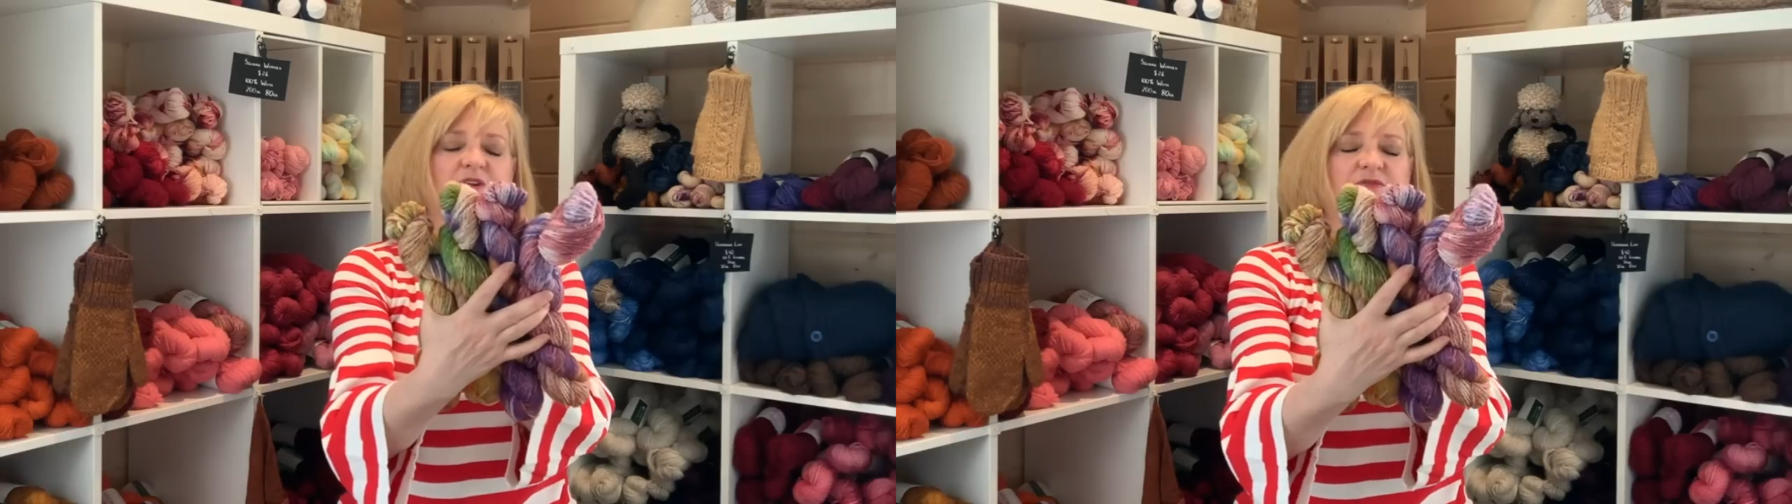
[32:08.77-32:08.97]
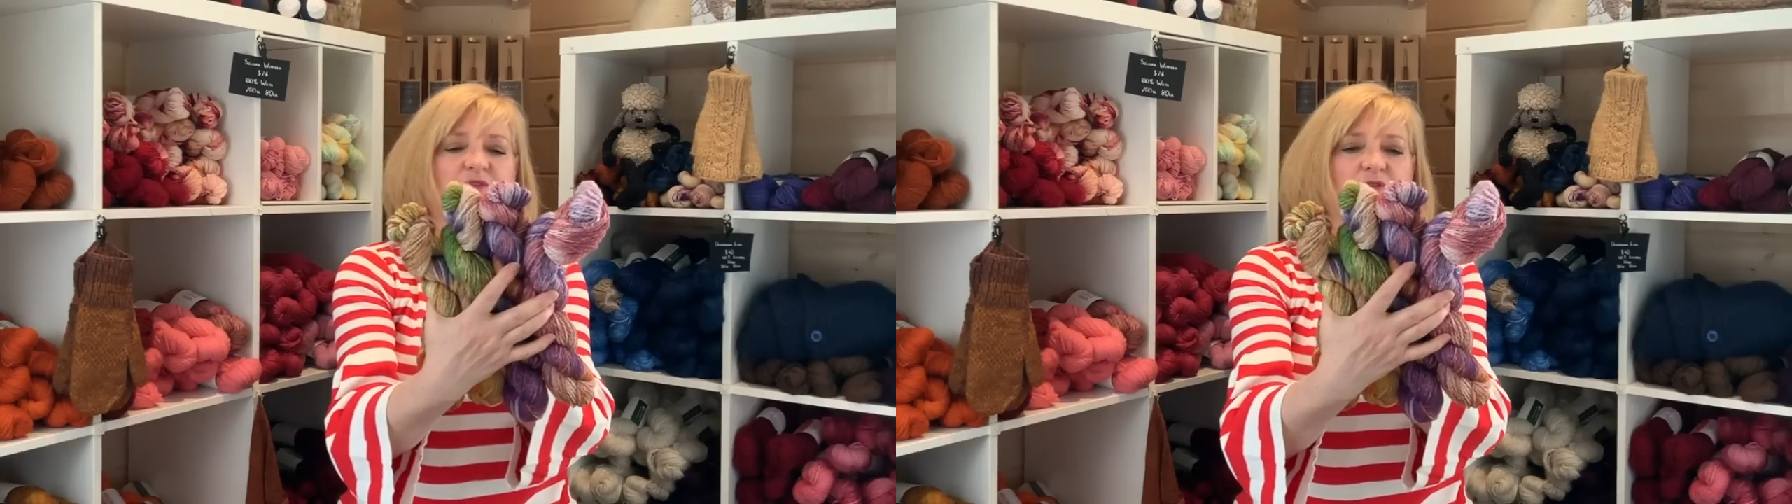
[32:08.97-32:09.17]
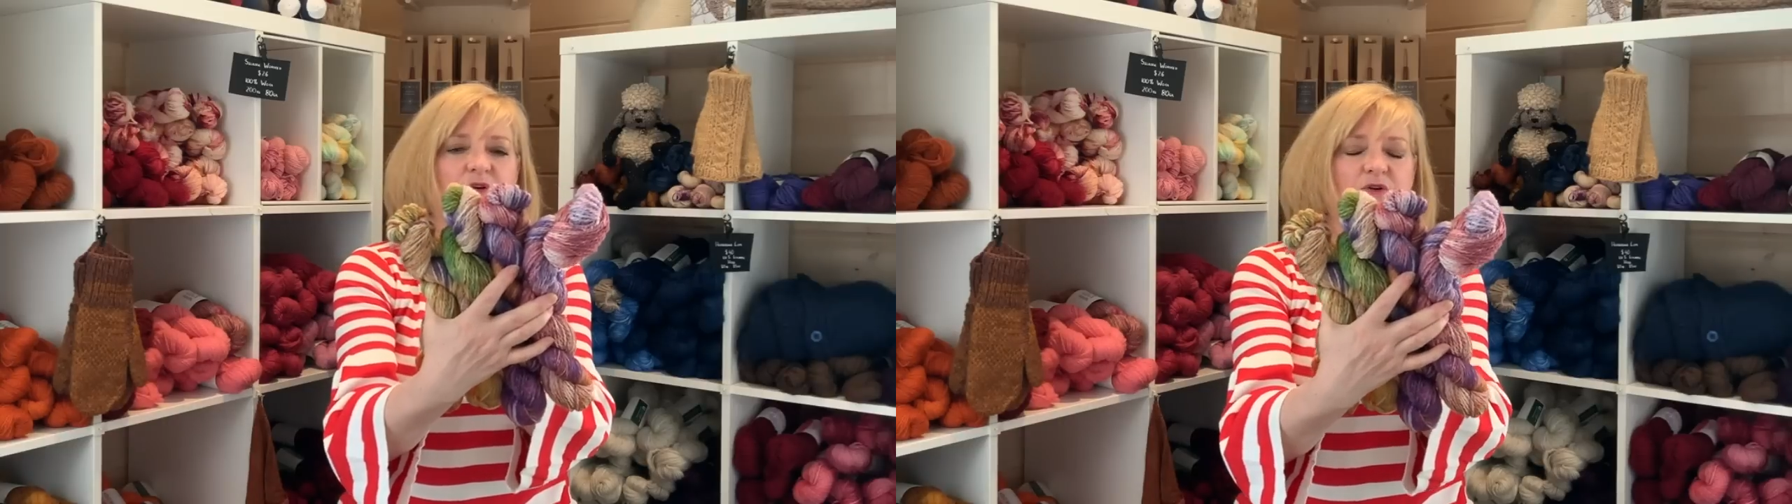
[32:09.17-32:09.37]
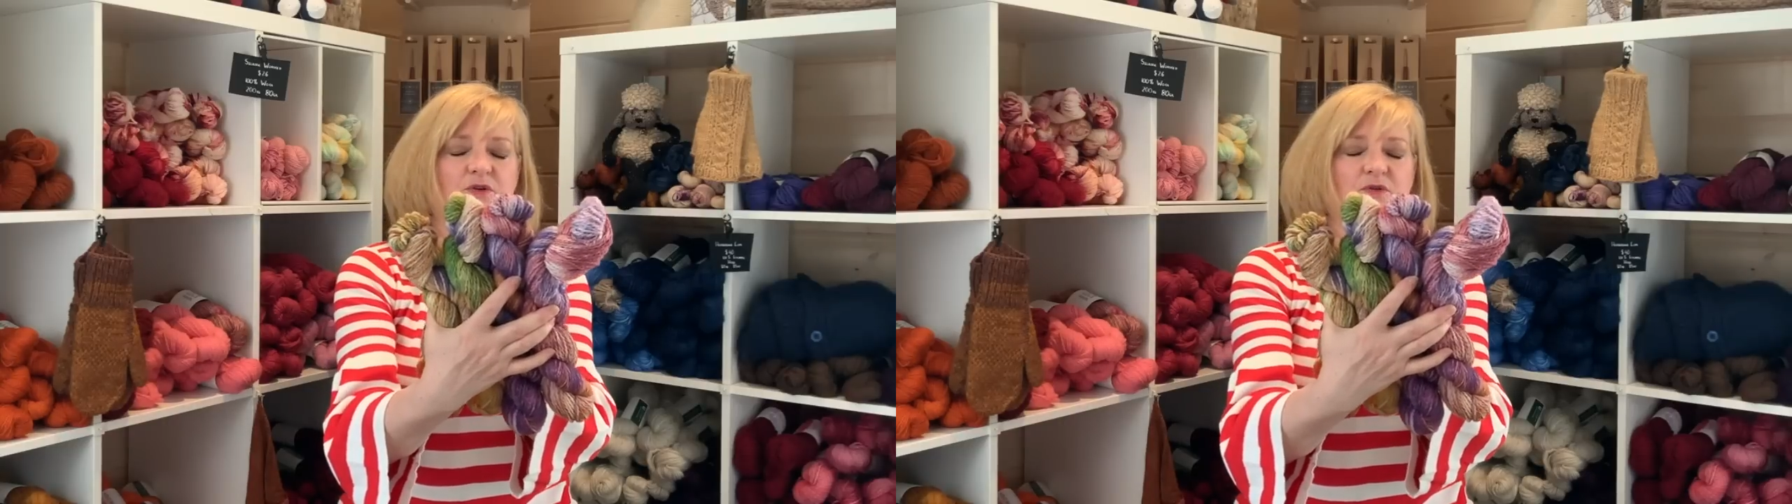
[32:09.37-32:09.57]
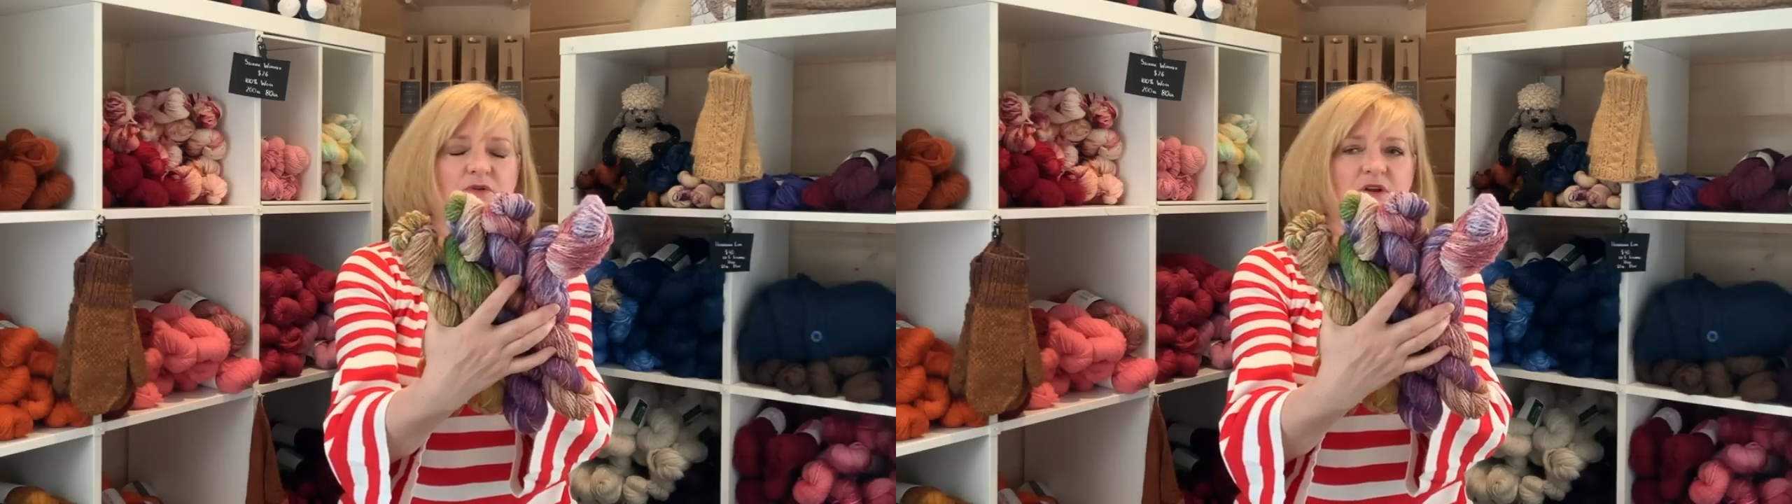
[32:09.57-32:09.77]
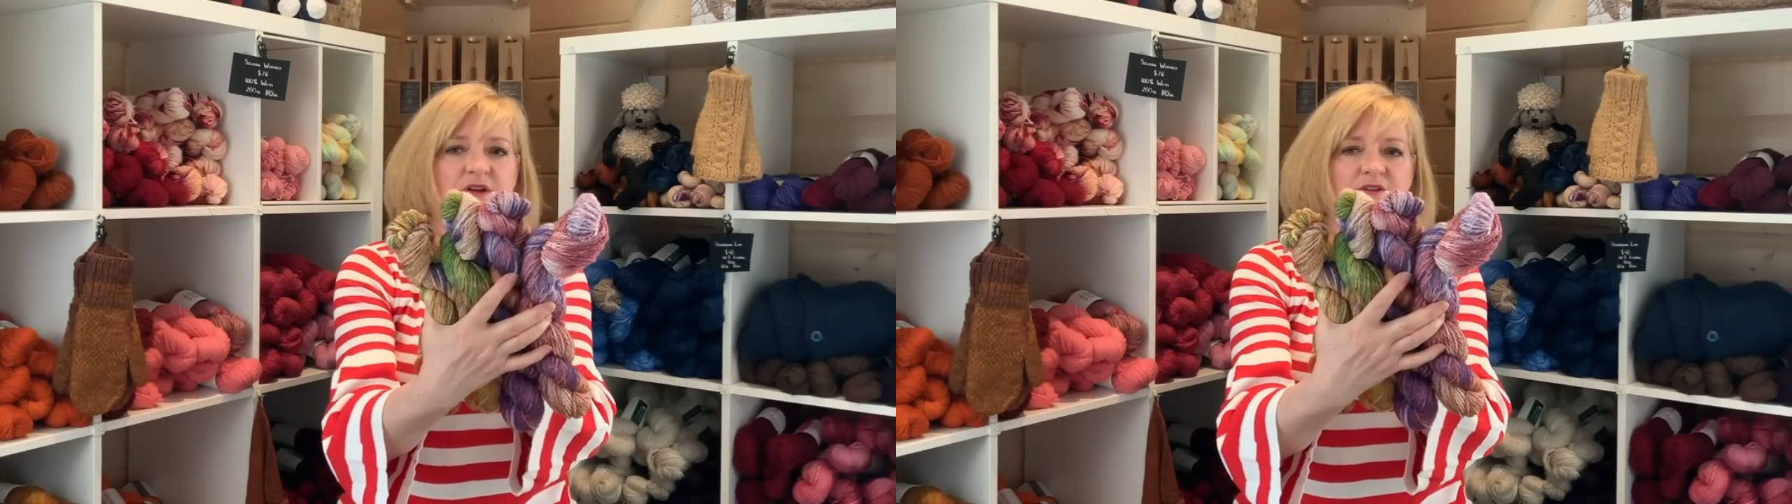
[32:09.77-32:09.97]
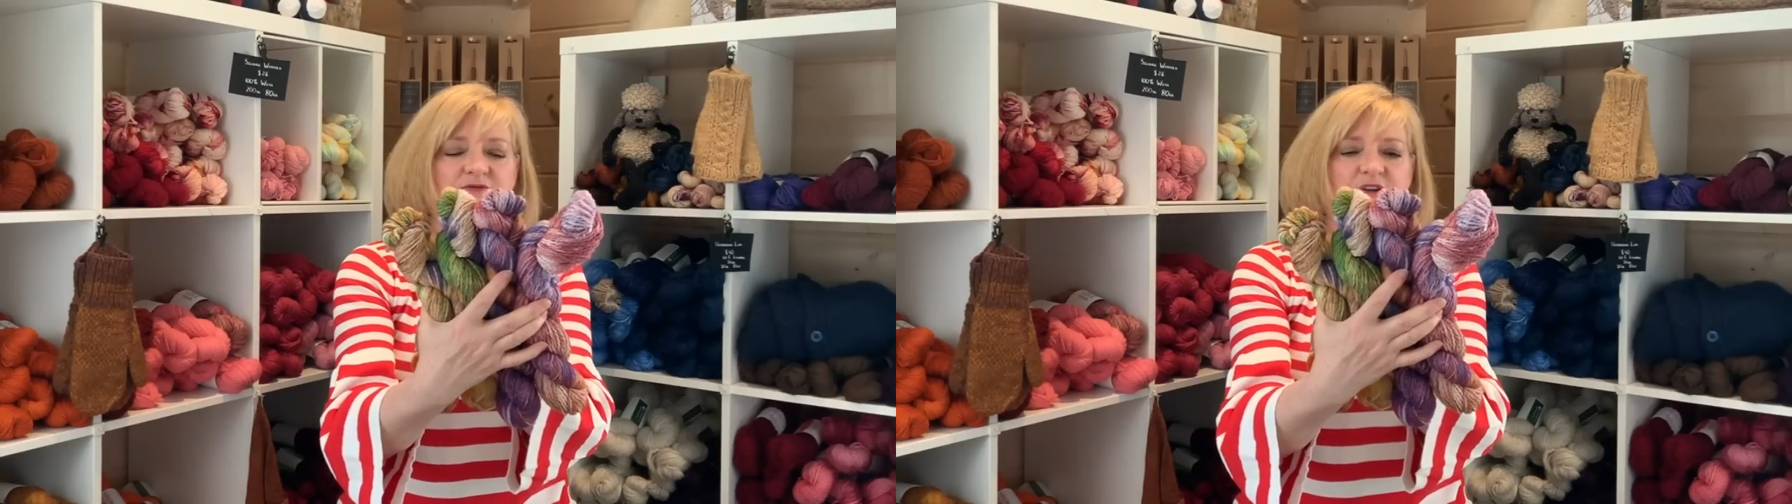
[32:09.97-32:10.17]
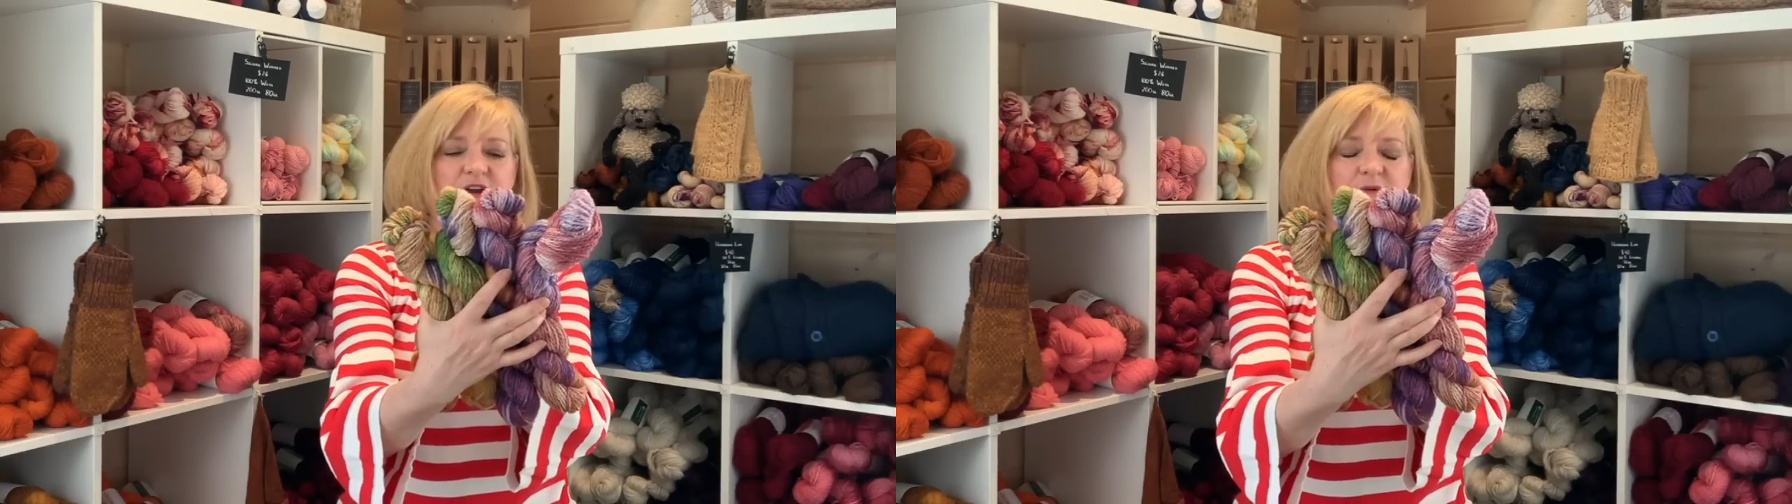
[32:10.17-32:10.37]
if you go
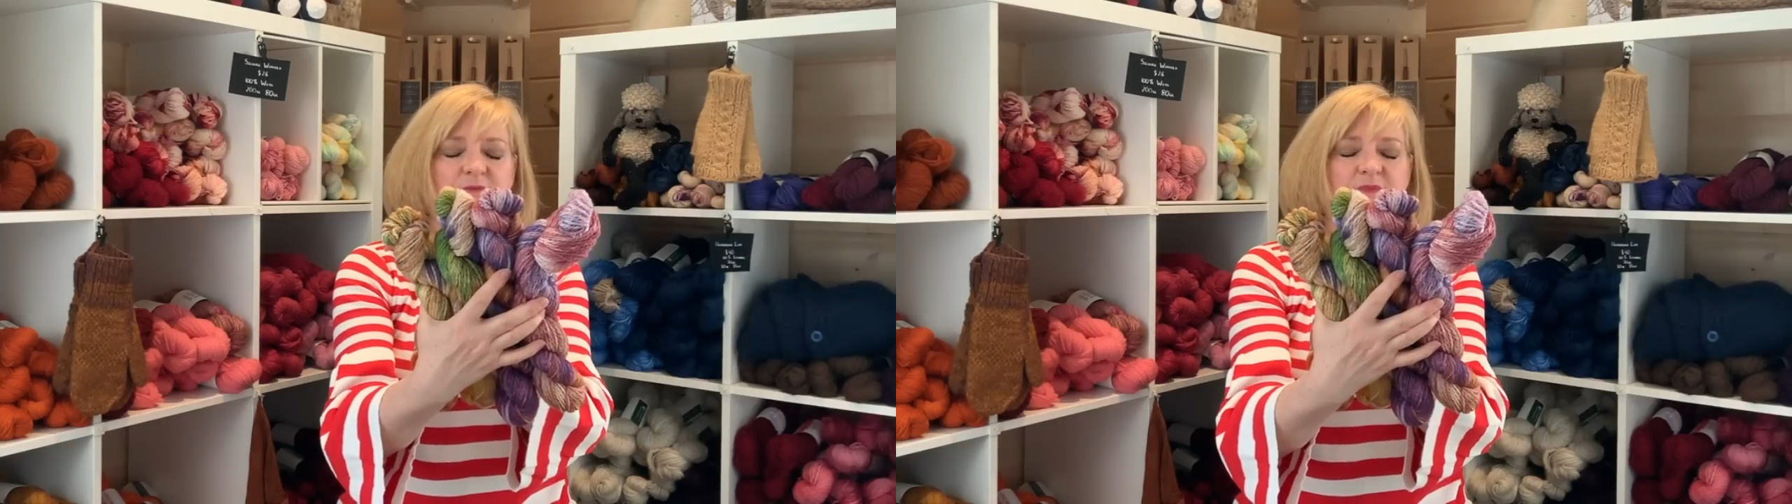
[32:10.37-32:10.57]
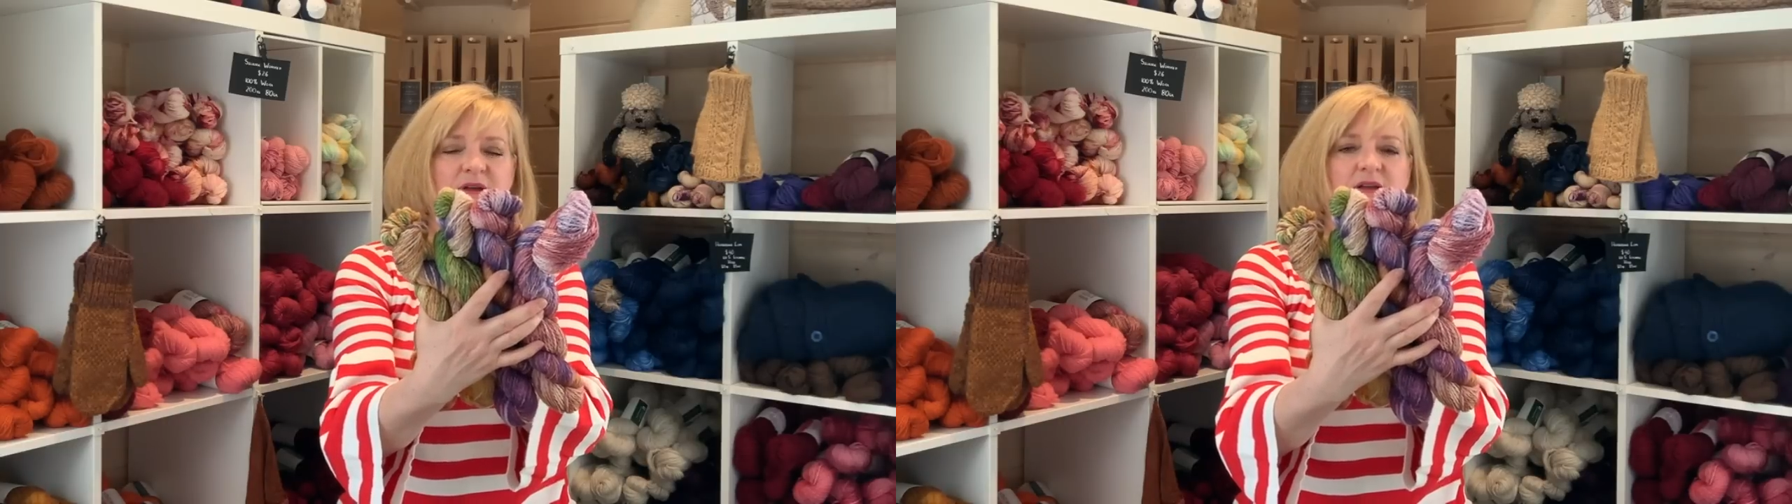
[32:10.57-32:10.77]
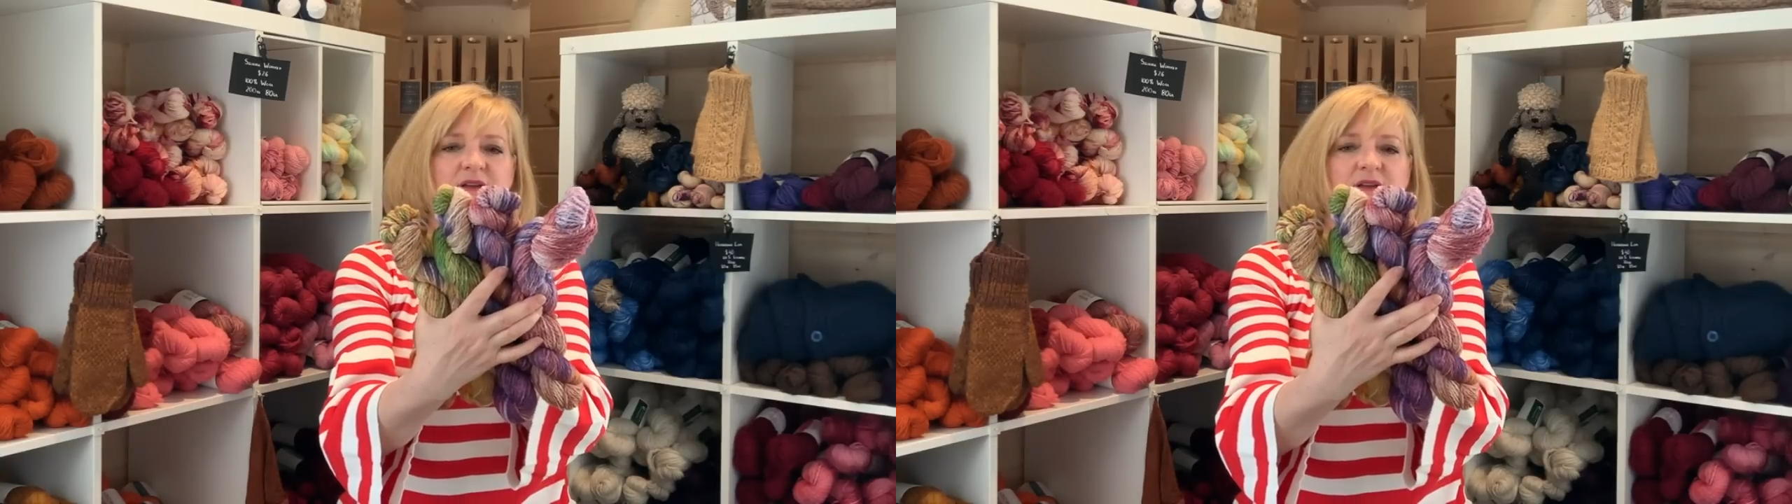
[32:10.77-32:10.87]
from